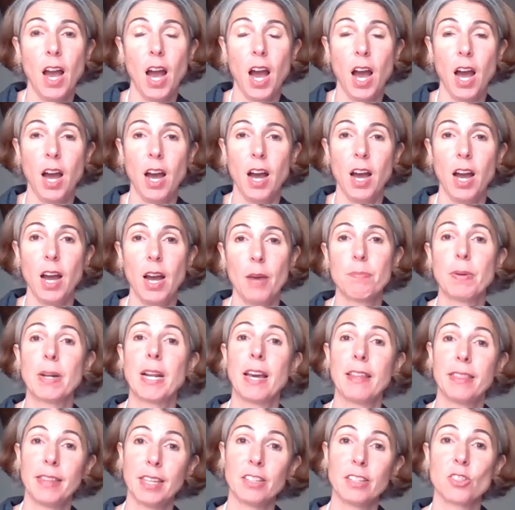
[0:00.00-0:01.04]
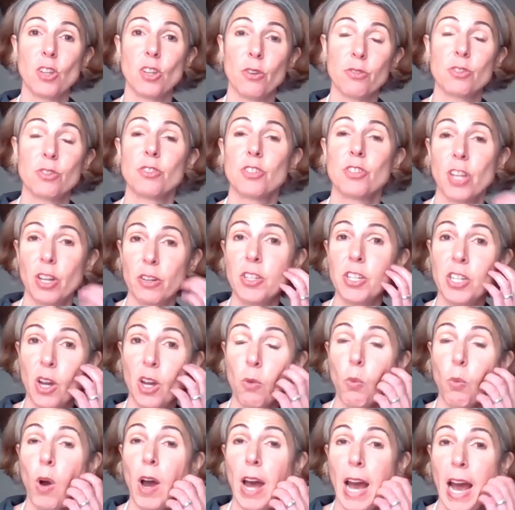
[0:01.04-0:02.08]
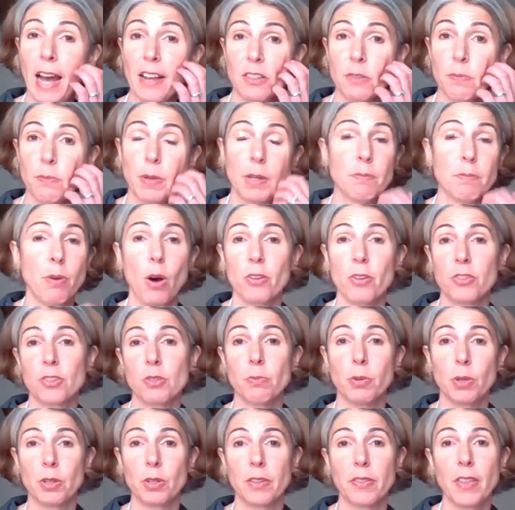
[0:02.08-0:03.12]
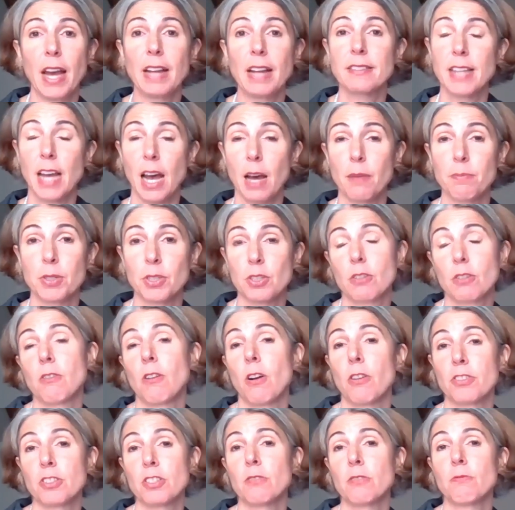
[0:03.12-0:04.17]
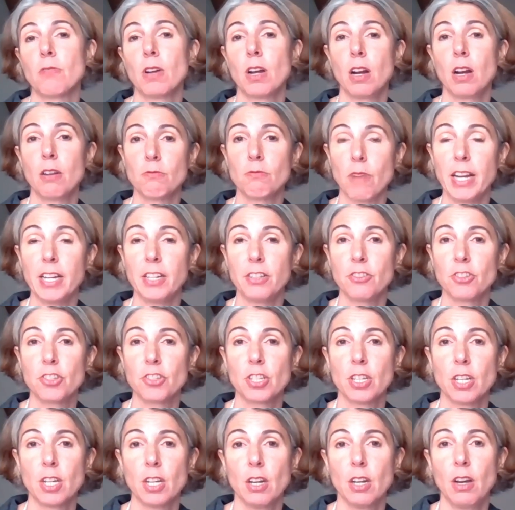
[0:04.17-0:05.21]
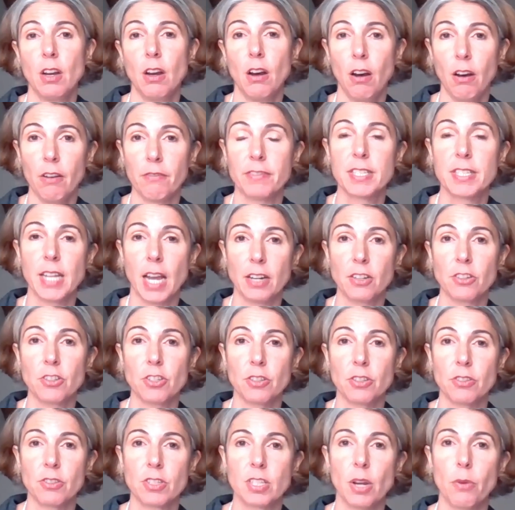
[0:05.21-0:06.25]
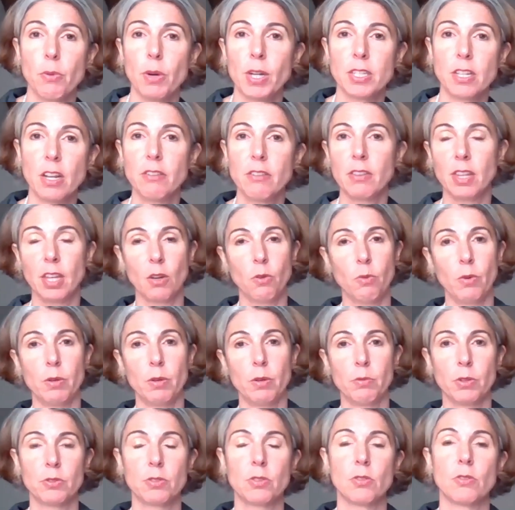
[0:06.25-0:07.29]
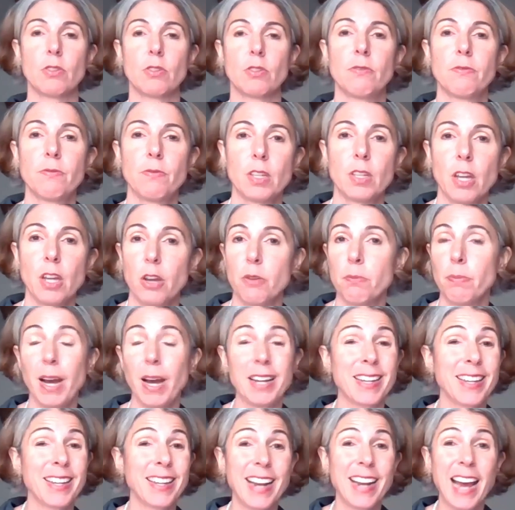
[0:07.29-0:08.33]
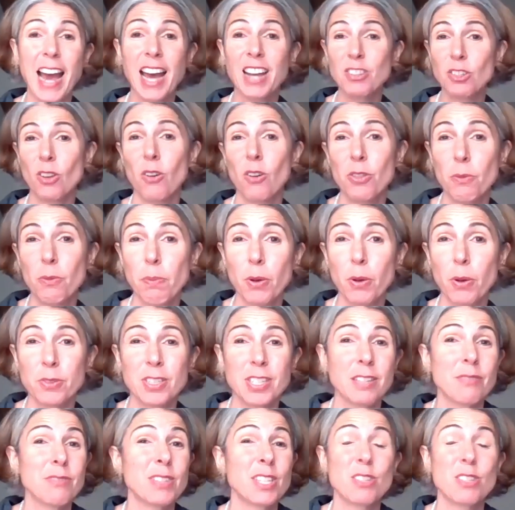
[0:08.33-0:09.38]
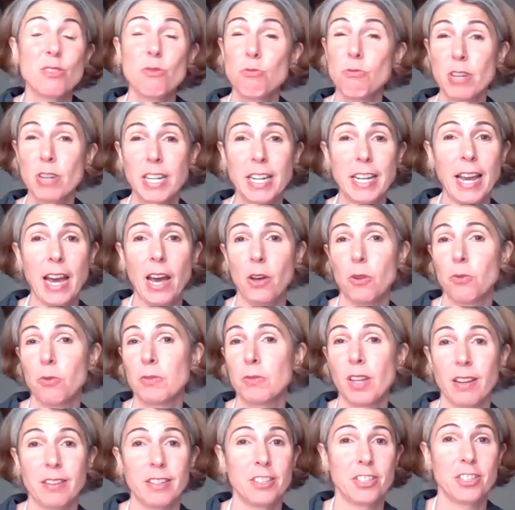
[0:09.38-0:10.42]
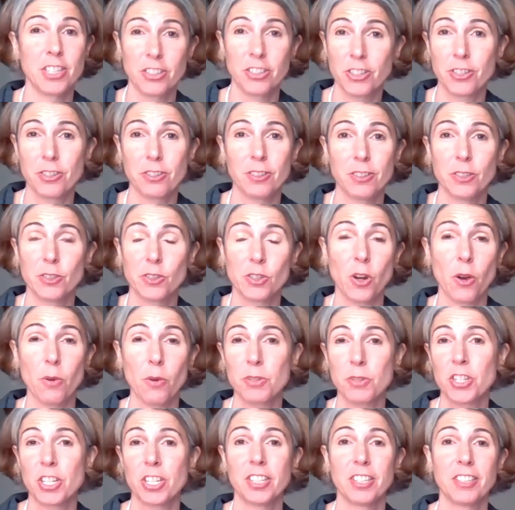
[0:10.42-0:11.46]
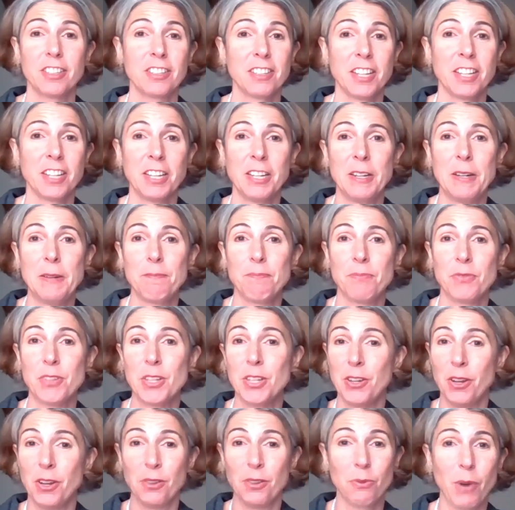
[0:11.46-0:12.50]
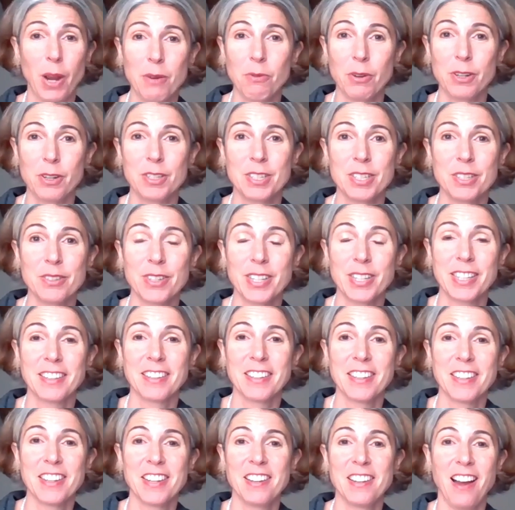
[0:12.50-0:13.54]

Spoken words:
But I think it's also shown, you know, what has been possible, and that's happened across a range of sectors. So I don't think we will sort of go back. It has, on the positives, it's really helped kind of digital adoption, you know, the way we're doing